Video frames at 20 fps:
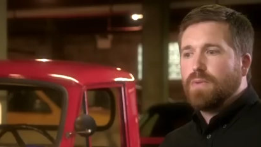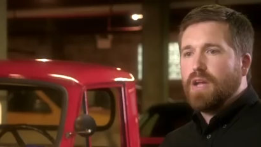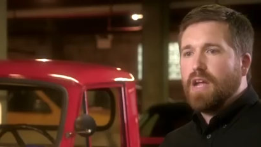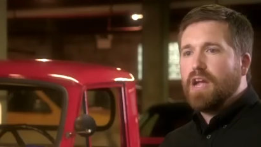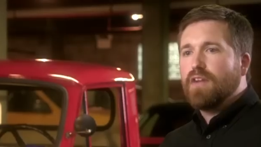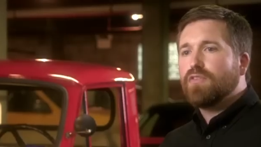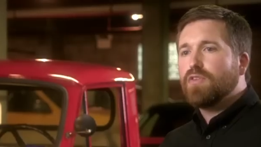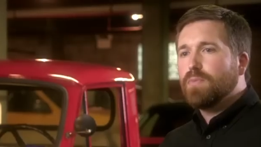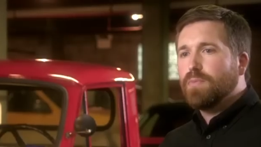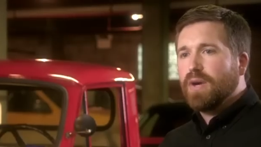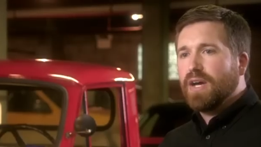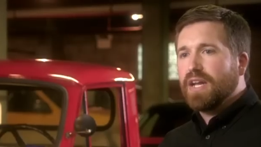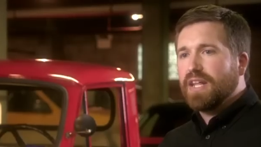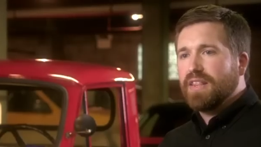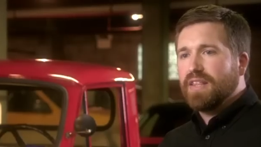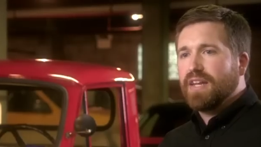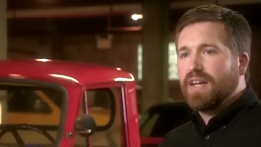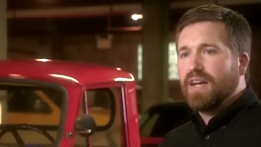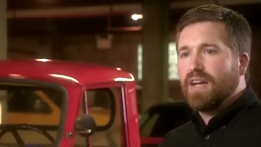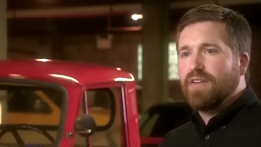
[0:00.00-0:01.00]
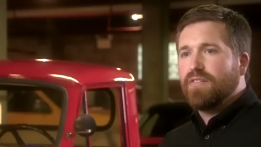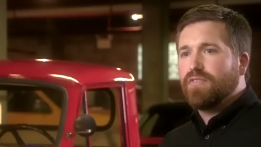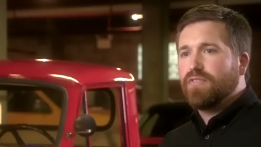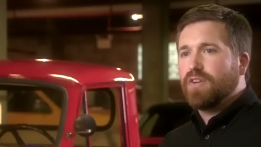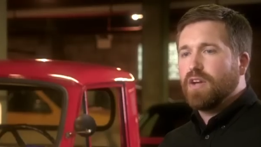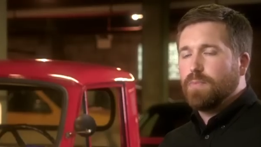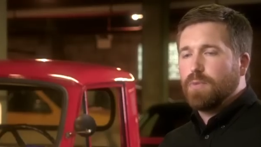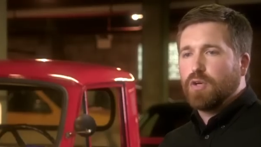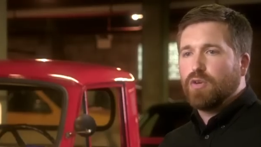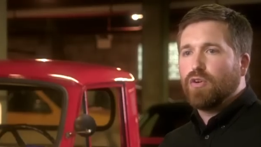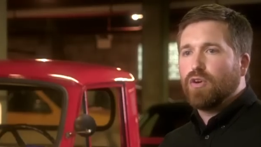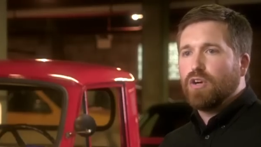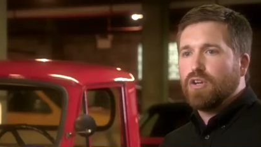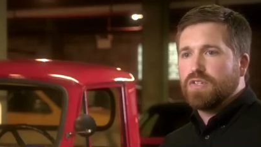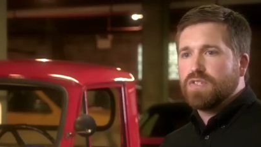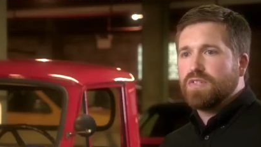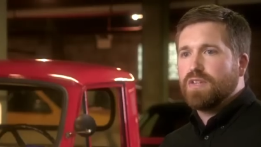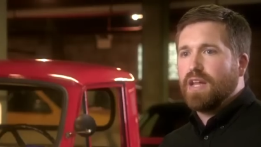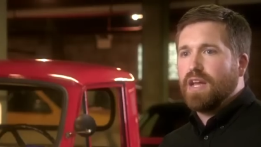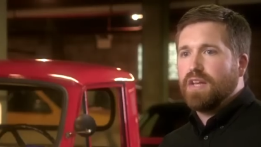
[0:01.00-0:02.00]
Everybody that I've come
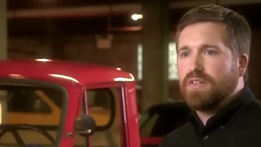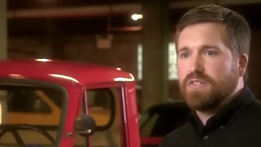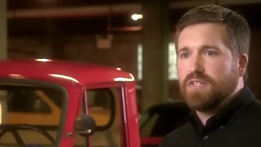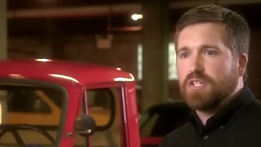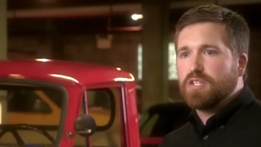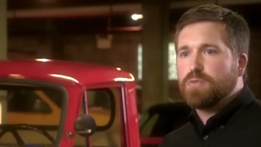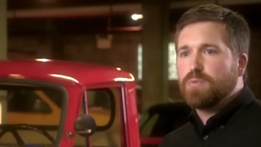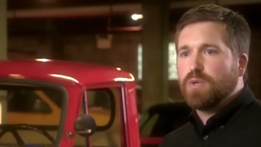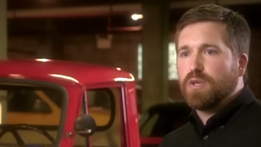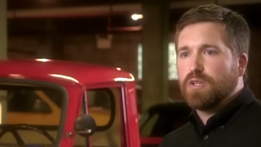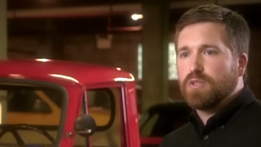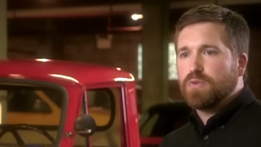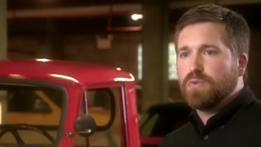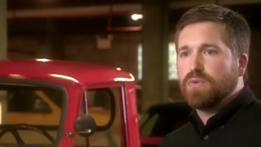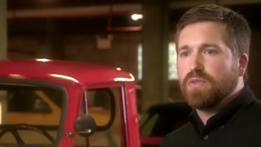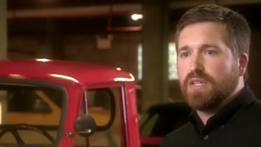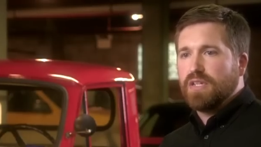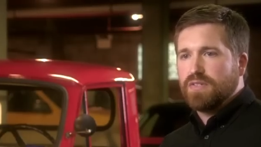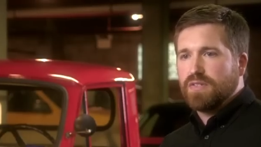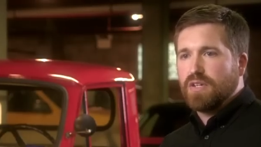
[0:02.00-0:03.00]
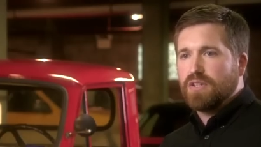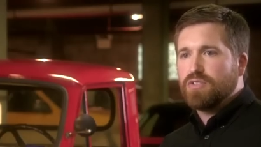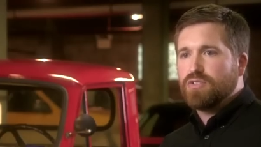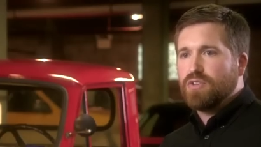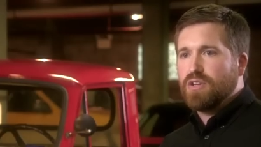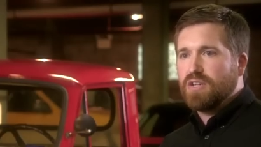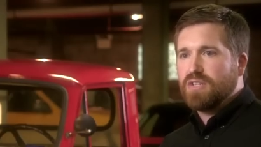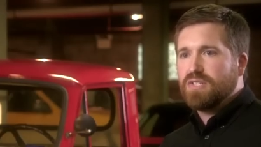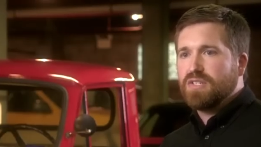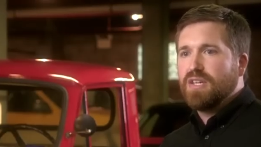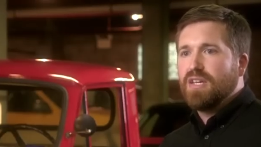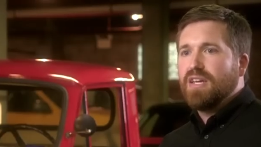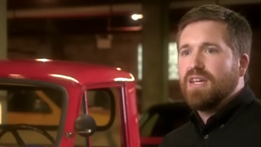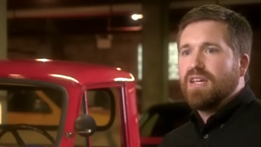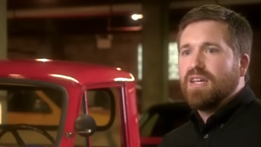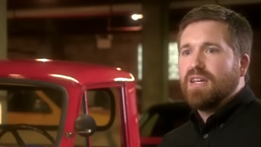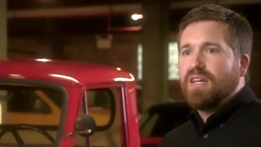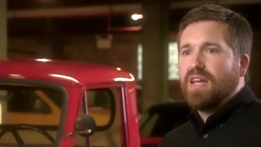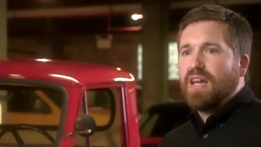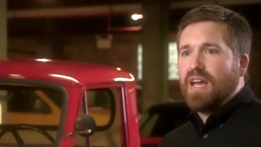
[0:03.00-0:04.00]
across that has an experience with Nissan trucks
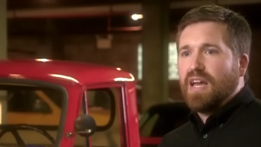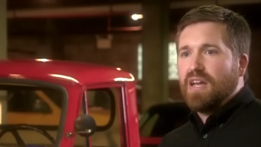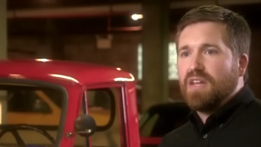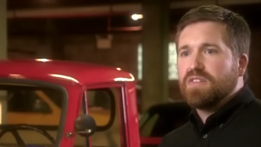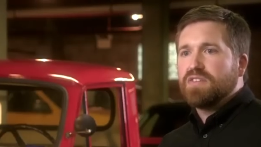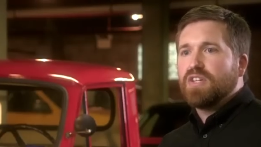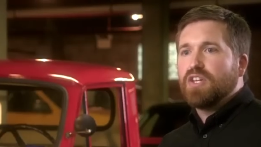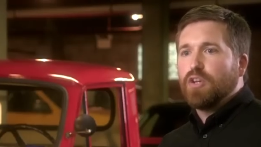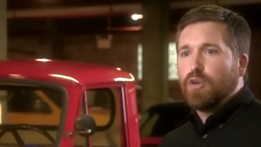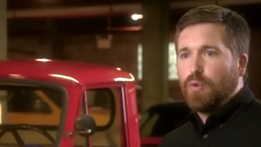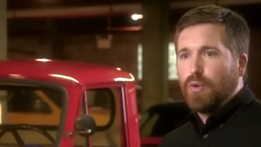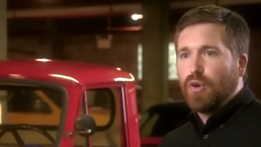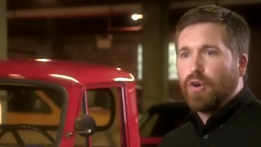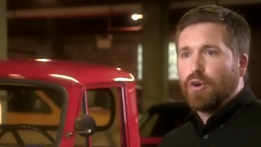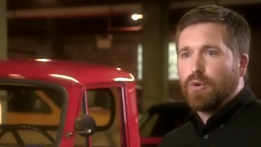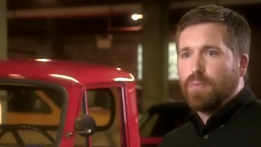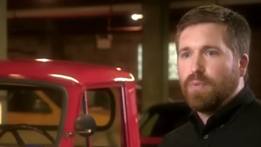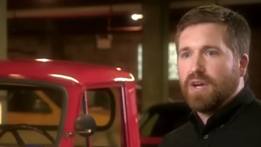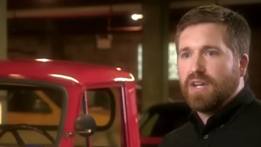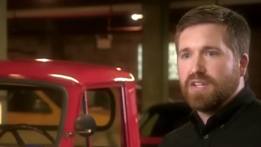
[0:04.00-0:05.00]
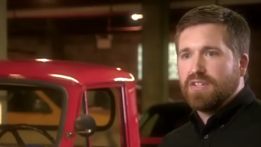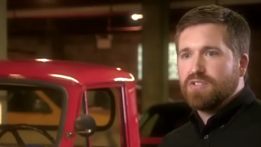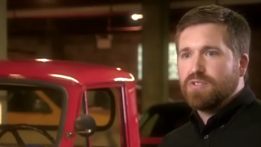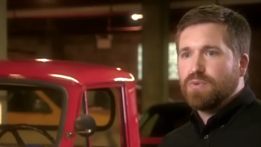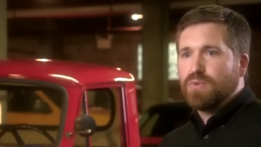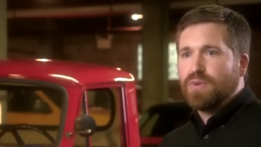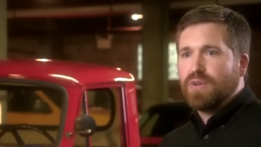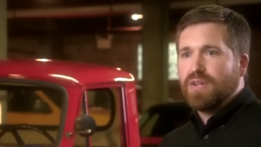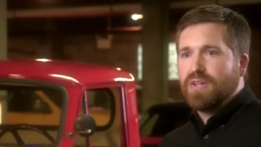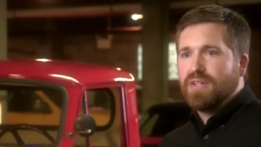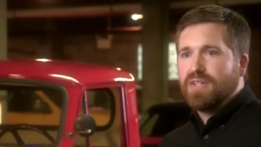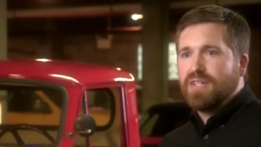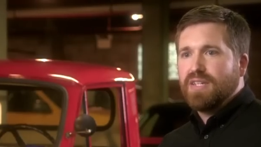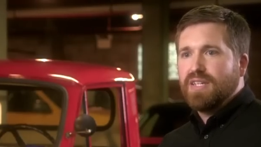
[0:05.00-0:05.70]
has an old Hardbody story.